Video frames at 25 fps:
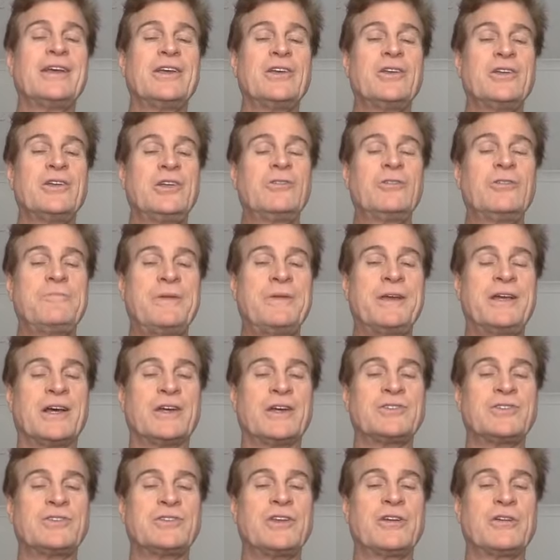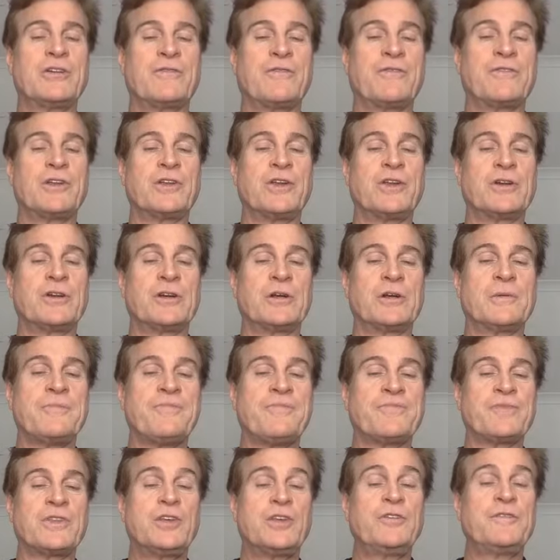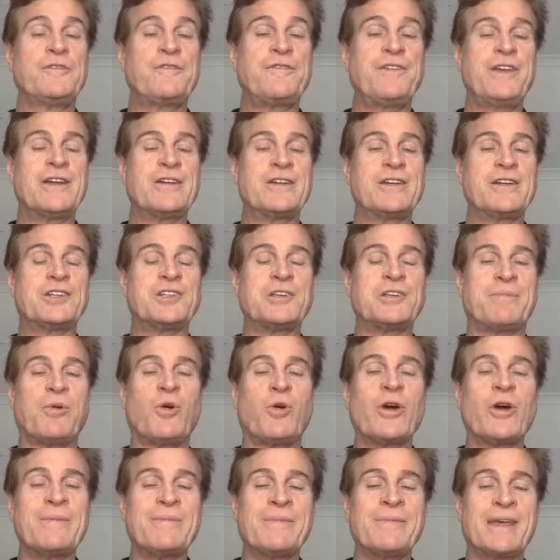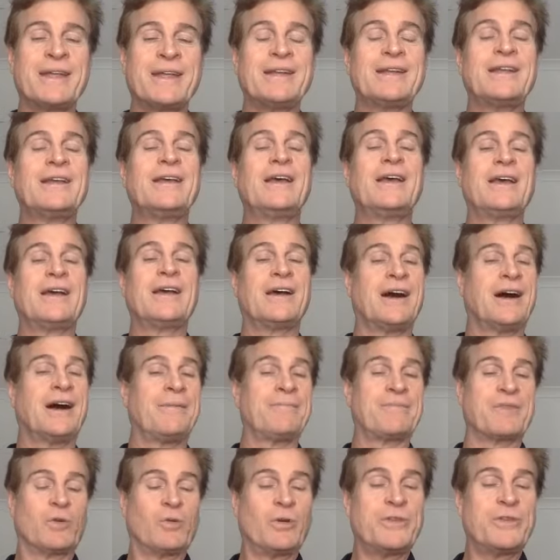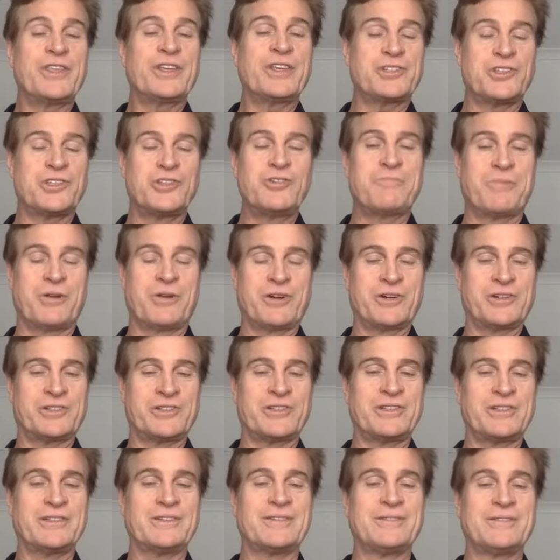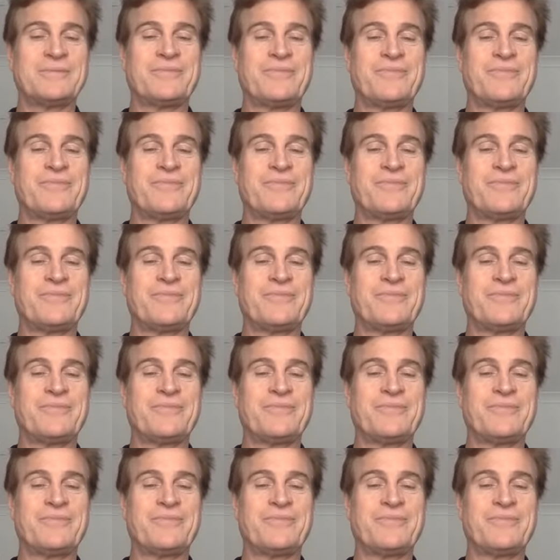You do it because you fear disappointment with this new person.